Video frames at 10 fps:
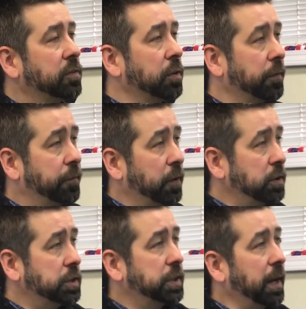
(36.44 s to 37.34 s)
So the
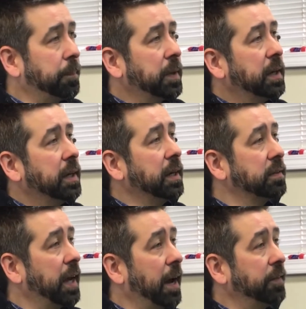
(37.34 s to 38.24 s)
first step
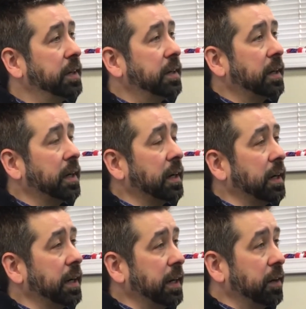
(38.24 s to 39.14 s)
is having
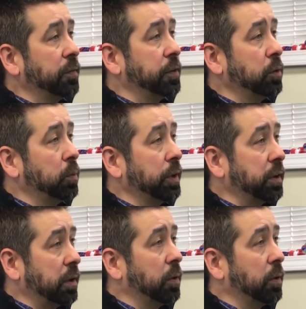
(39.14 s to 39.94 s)
an interview with a